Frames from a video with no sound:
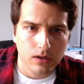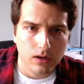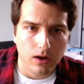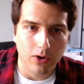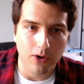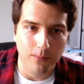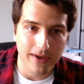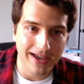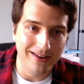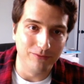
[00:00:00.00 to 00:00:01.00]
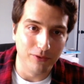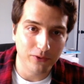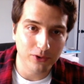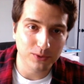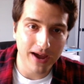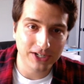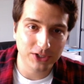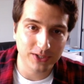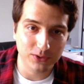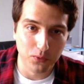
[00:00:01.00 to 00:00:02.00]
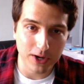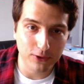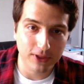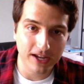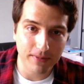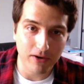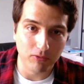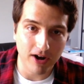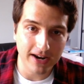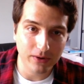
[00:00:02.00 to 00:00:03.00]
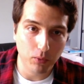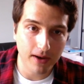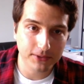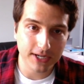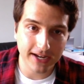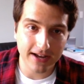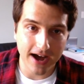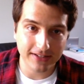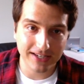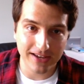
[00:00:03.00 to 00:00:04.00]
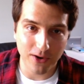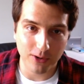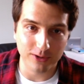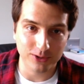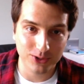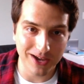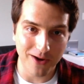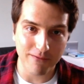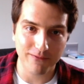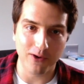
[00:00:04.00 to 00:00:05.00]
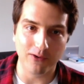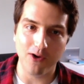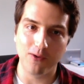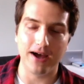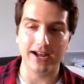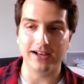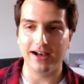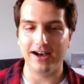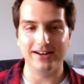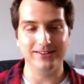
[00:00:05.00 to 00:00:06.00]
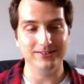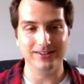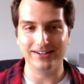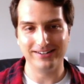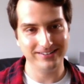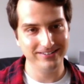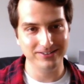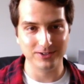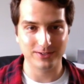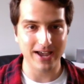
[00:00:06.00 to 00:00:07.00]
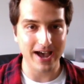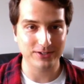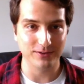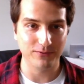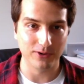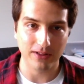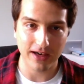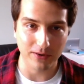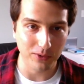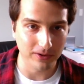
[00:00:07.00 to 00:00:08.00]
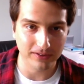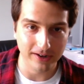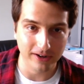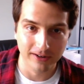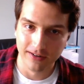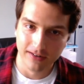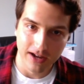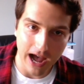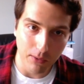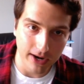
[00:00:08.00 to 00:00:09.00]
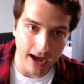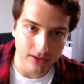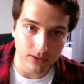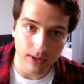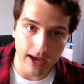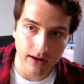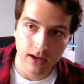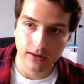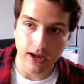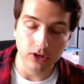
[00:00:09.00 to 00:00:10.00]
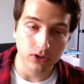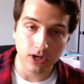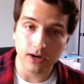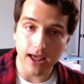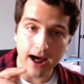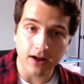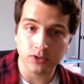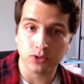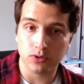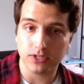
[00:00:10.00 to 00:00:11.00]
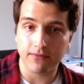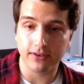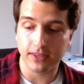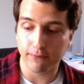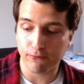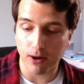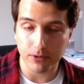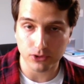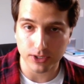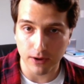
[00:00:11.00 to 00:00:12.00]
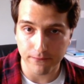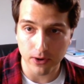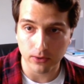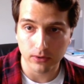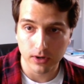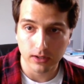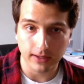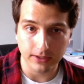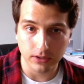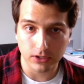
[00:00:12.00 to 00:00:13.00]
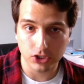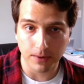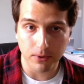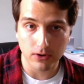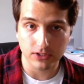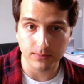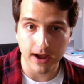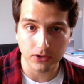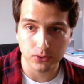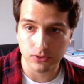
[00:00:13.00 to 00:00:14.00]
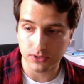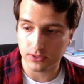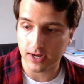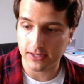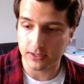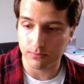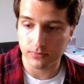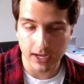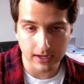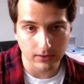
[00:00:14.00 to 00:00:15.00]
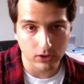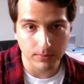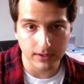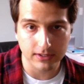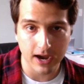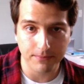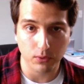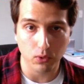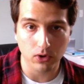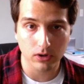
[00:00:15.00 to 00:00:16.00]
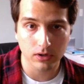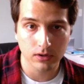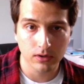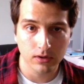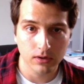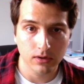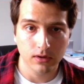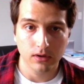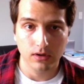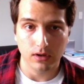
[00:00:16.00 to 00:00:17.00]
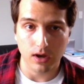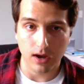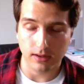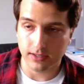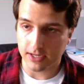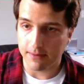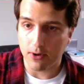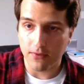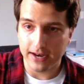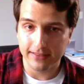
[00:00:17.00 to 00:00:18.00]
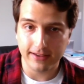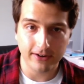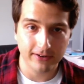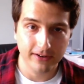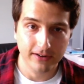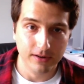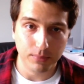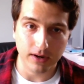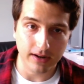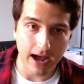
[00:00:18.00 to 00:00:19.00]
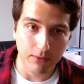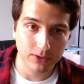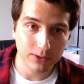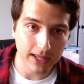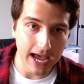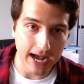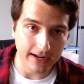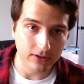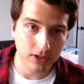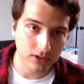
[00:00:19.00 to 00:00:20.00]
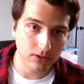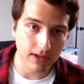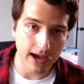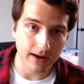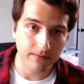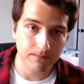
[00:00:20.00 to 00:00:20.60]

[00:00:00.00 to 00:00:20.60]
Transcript: Oh man, Reverse Magic says, "What do you think about writing website content on your cell phone?" Oh my god, dude! Like you're just asking for a lot of work there. I would not do that. Now you could outsource everything from your cell phone. Like you could jump on some outsourcing sites and take a little bit of time to work uh, to type all that in there. But I would do that. You could do that.